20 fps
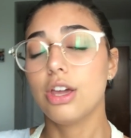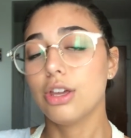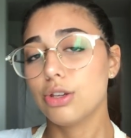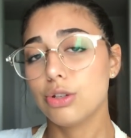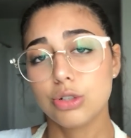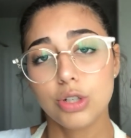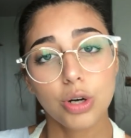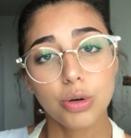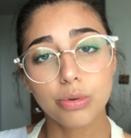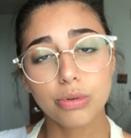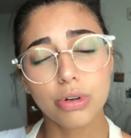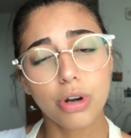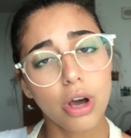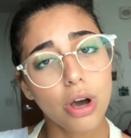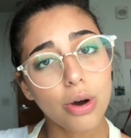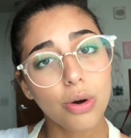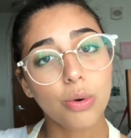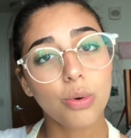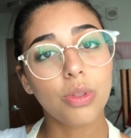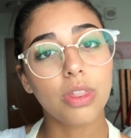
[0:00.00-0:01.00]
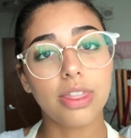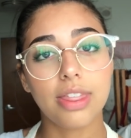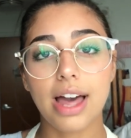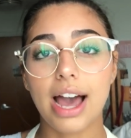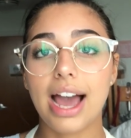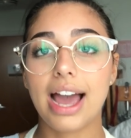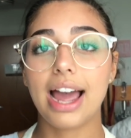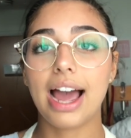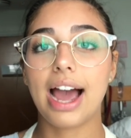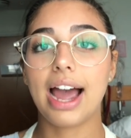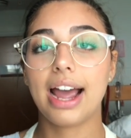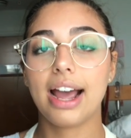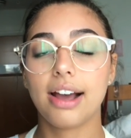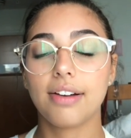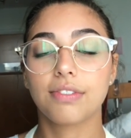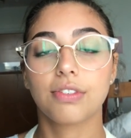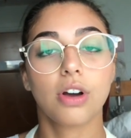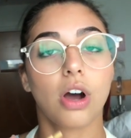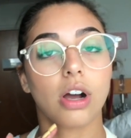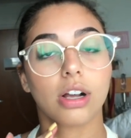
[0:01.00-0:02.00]
you don't know that I
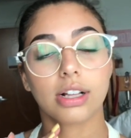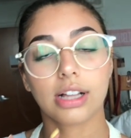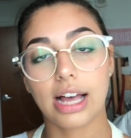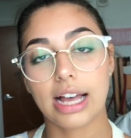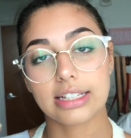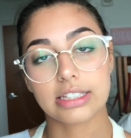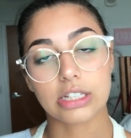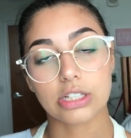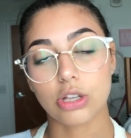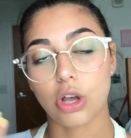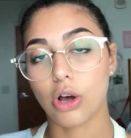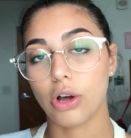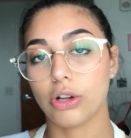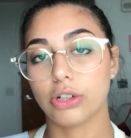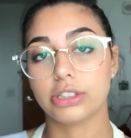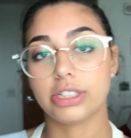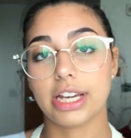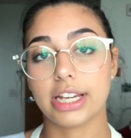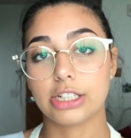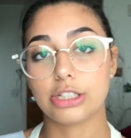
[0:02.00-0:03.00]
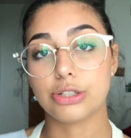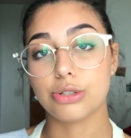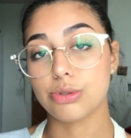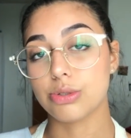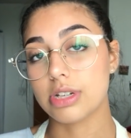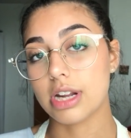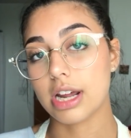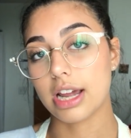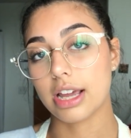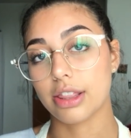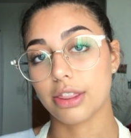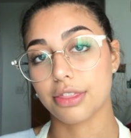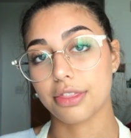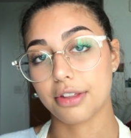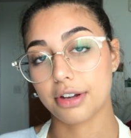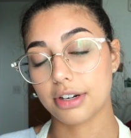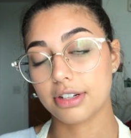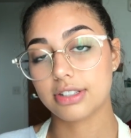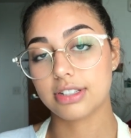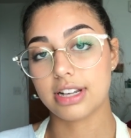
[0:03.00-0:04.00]
have classes all day Tuesday and
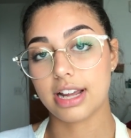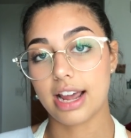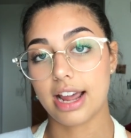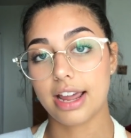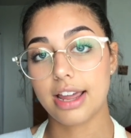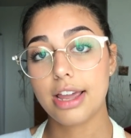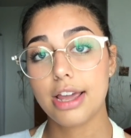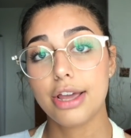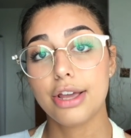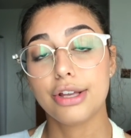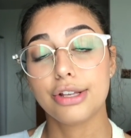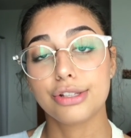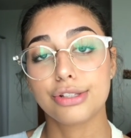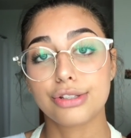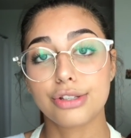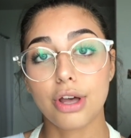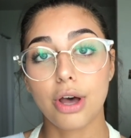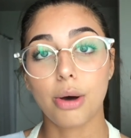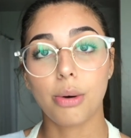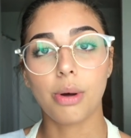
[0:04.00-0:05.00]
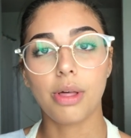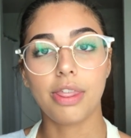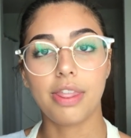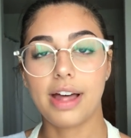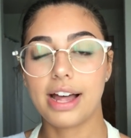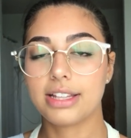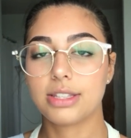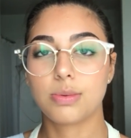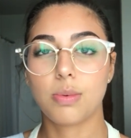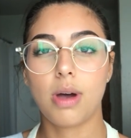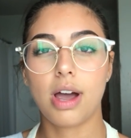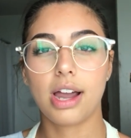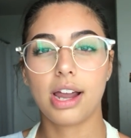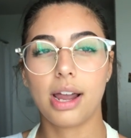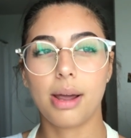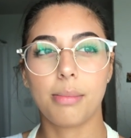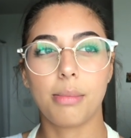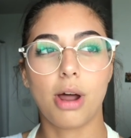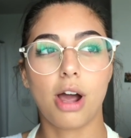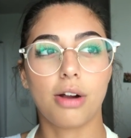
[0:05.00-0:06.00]
Thursday, so that's why
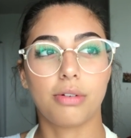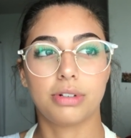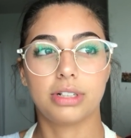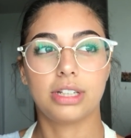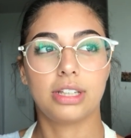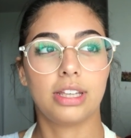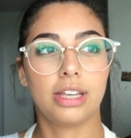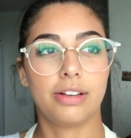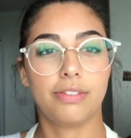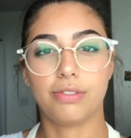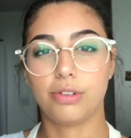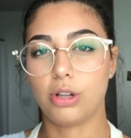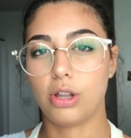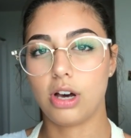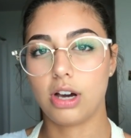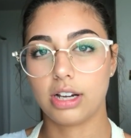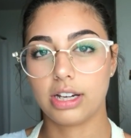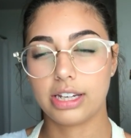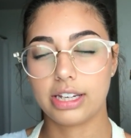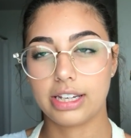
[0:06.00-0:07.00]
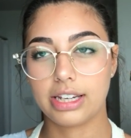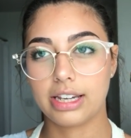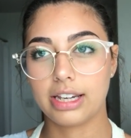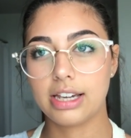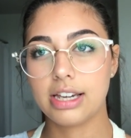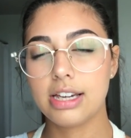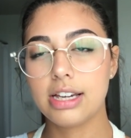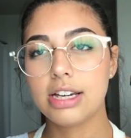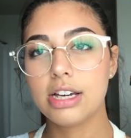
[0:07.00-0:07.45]
I'm not really vlogging